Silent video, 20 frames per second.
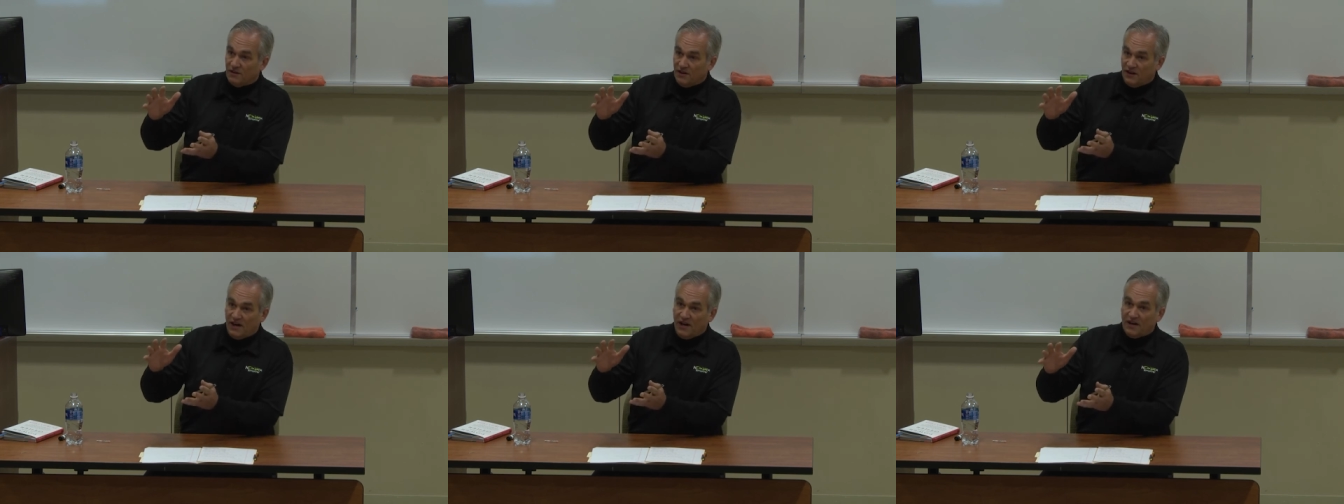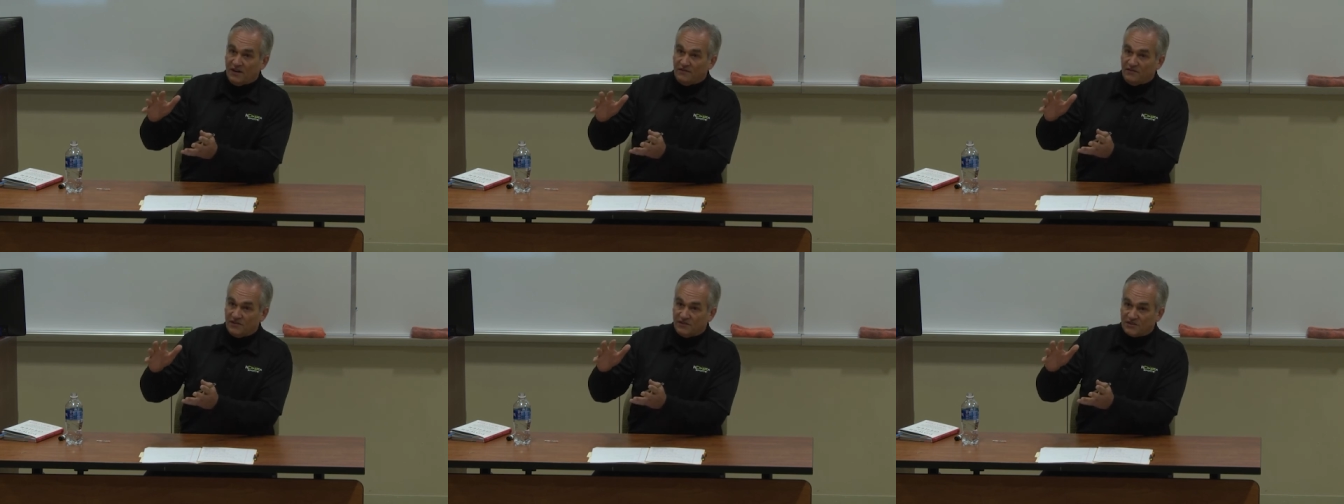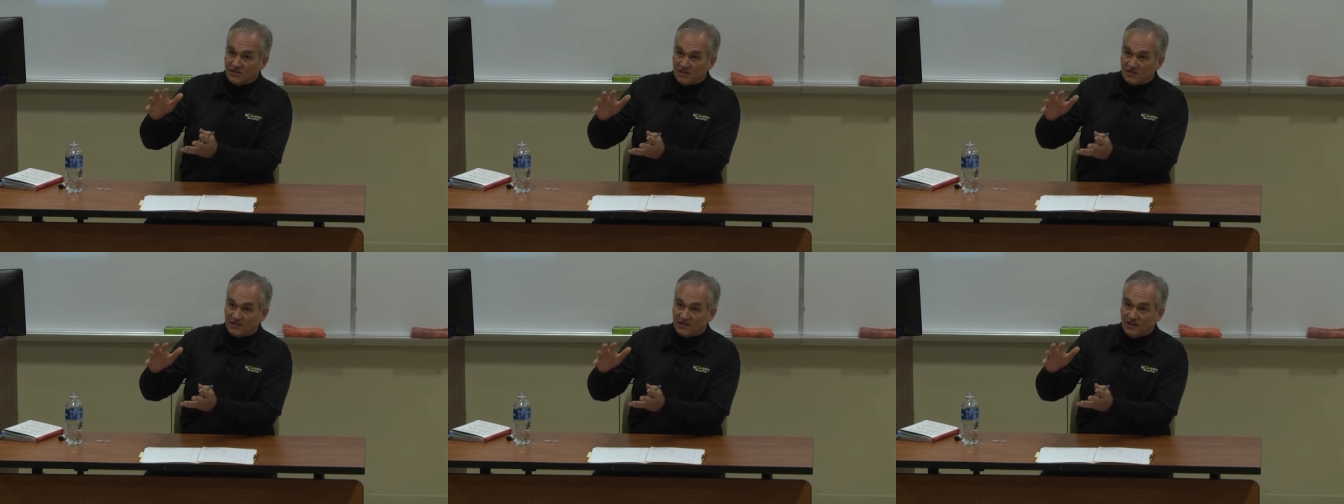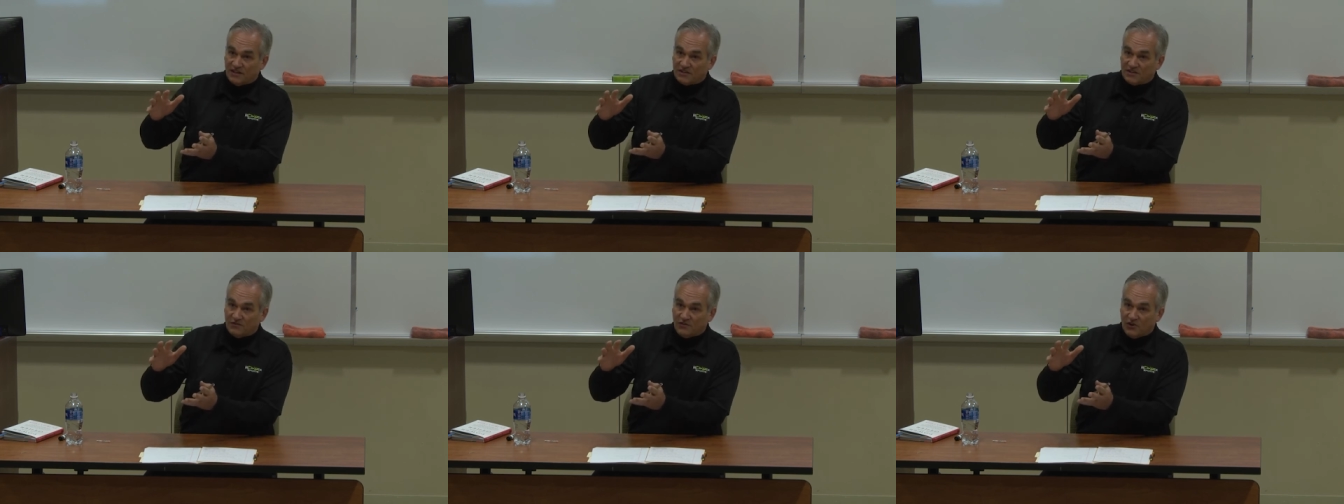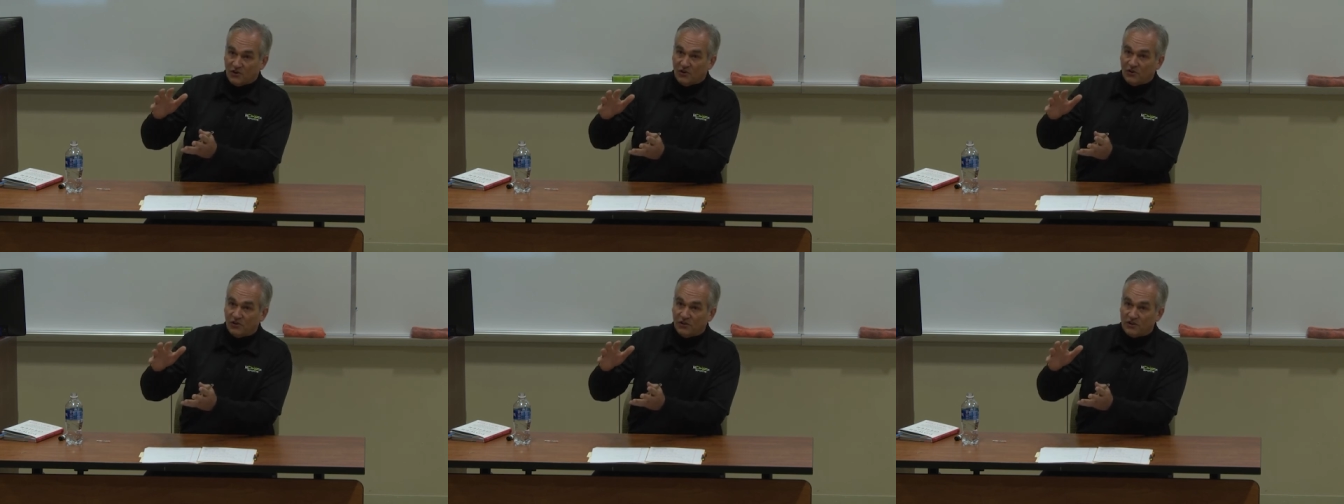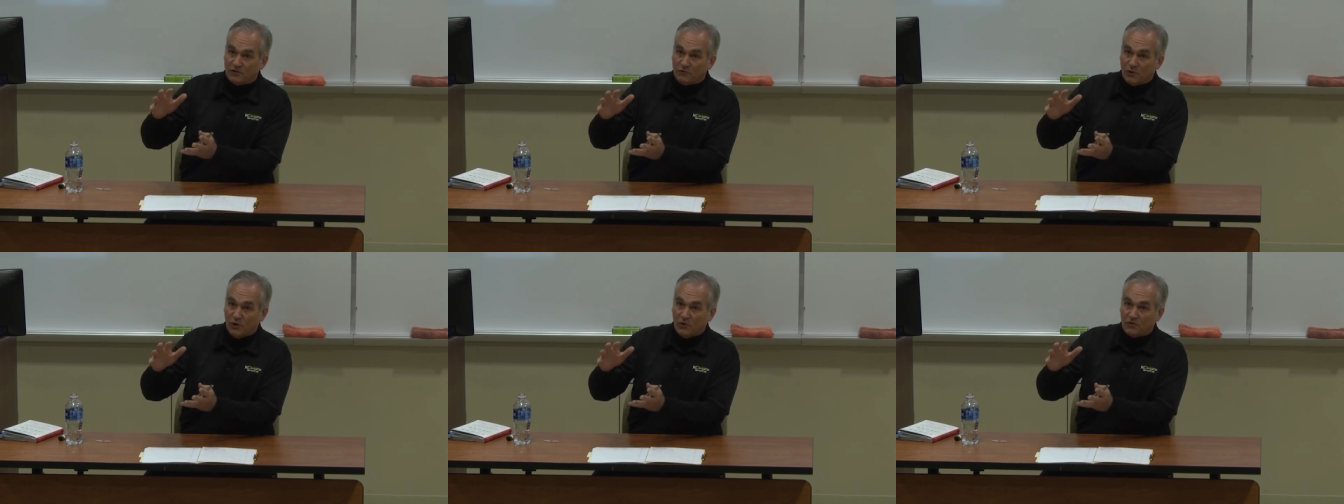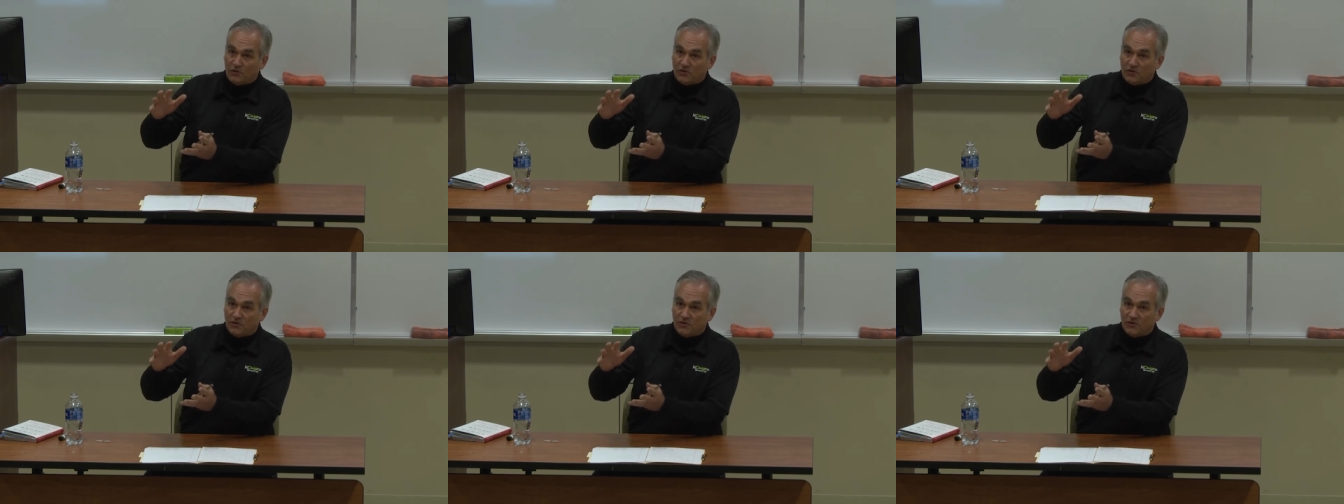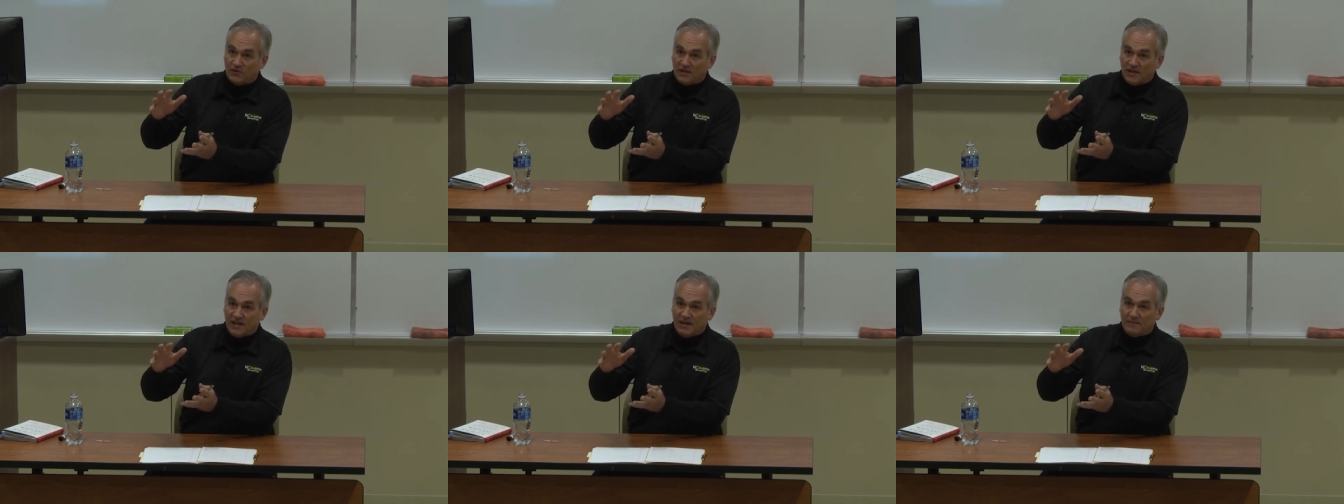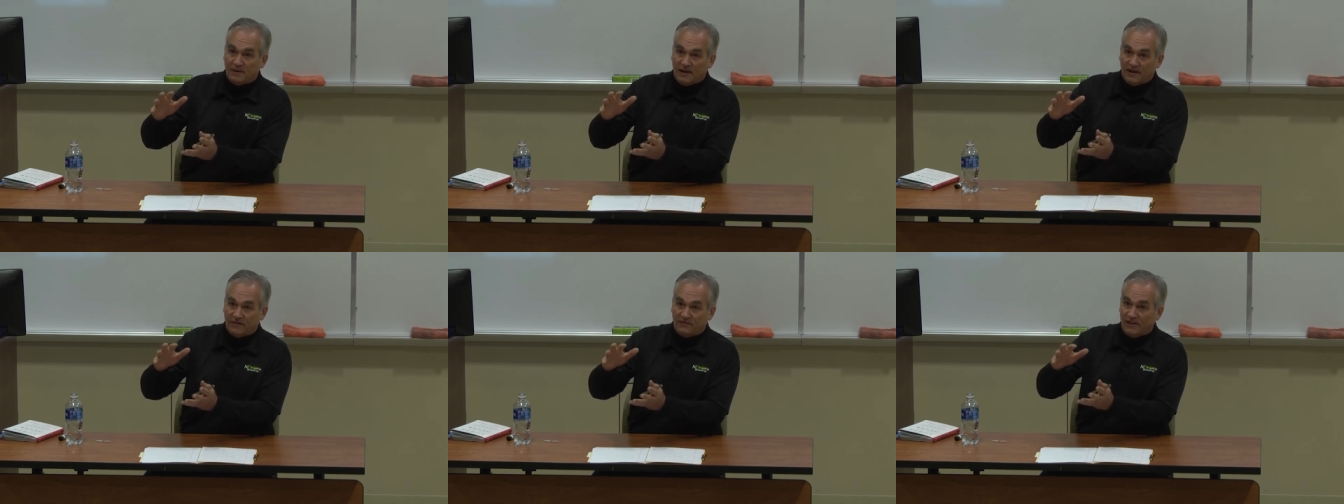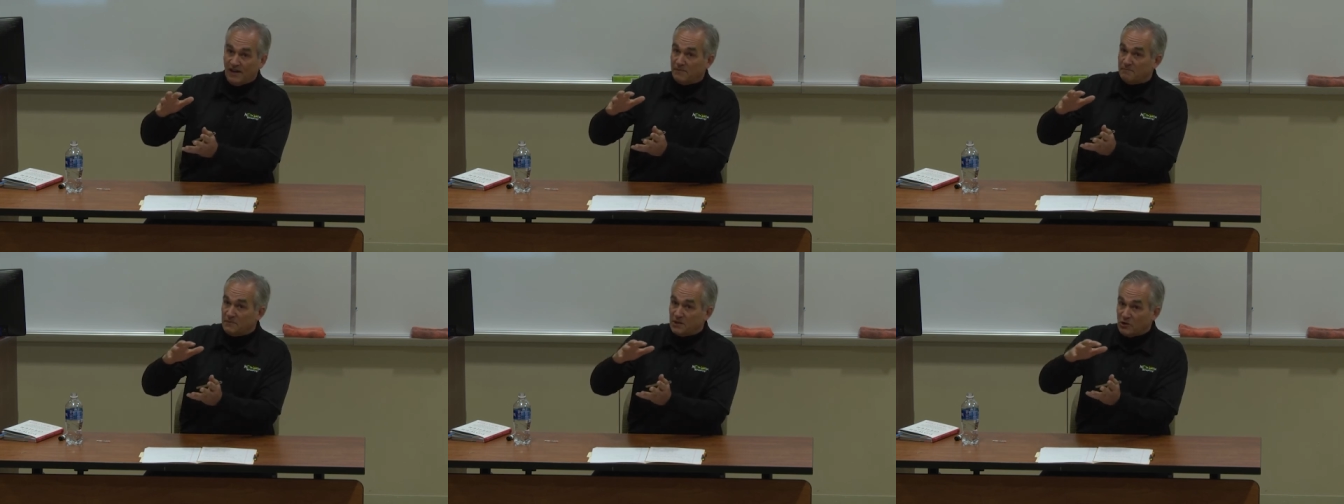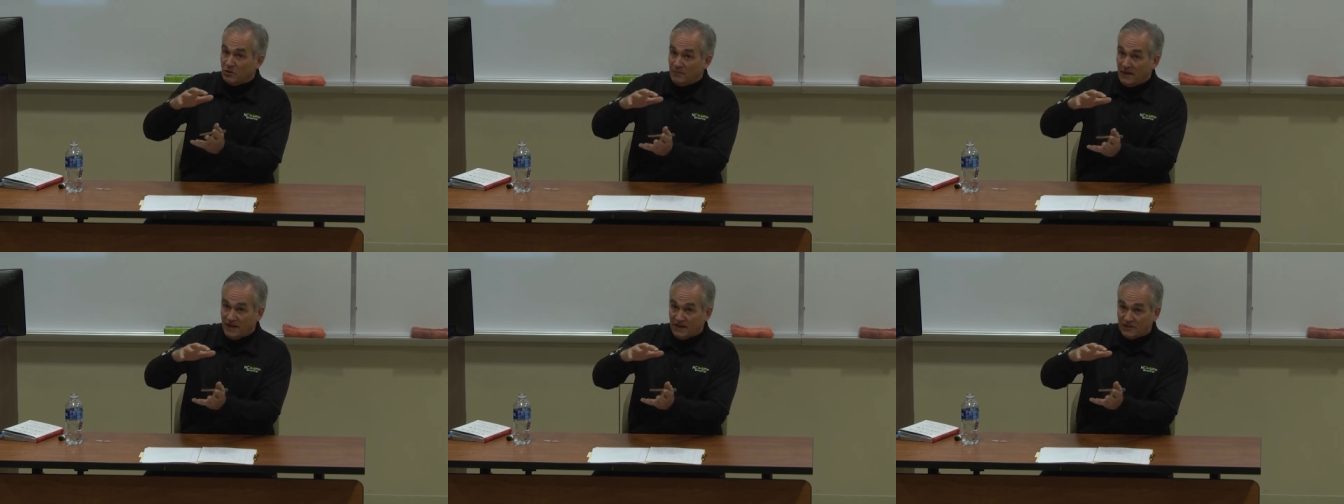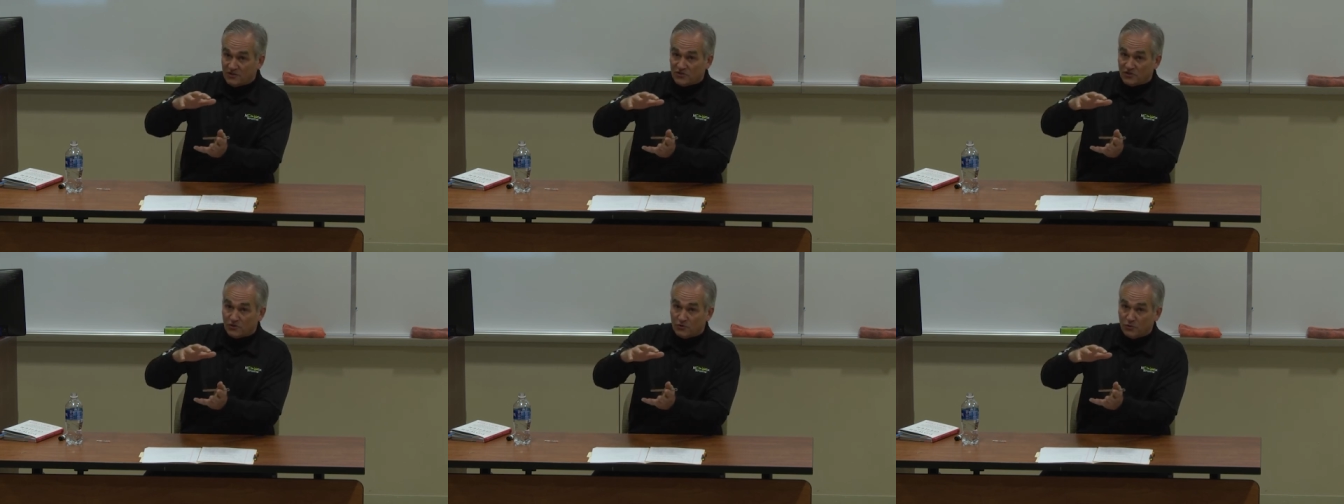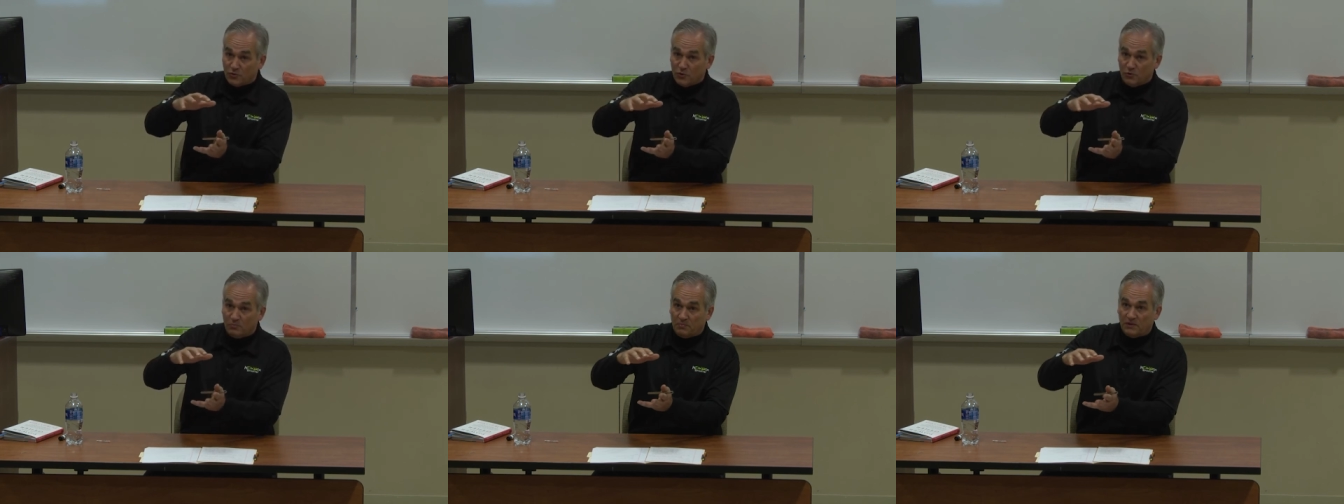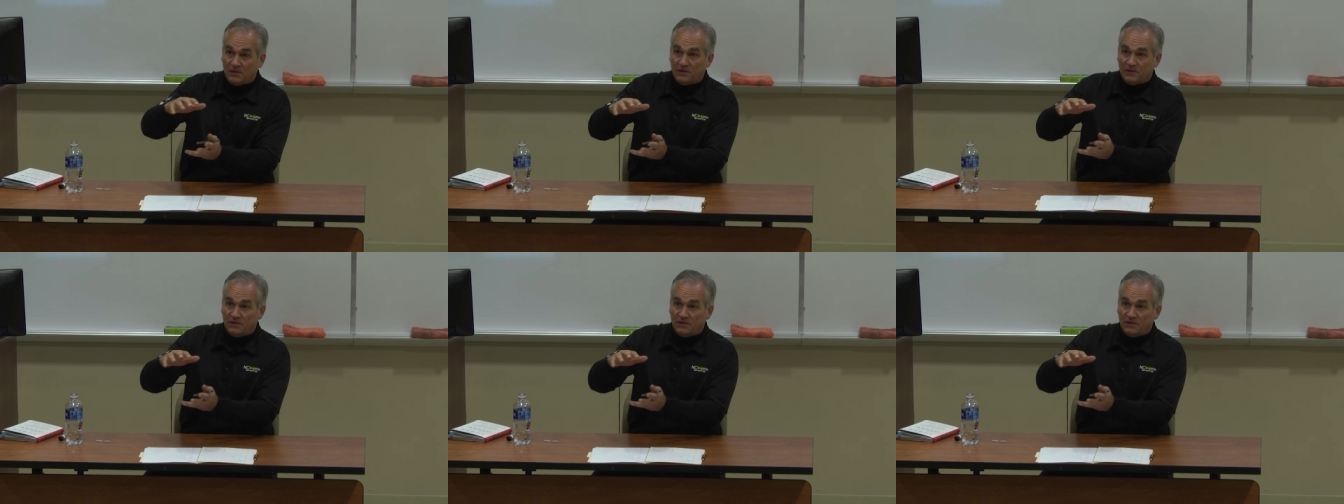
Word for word: a lot of the success of our early growth came out of that middle manager group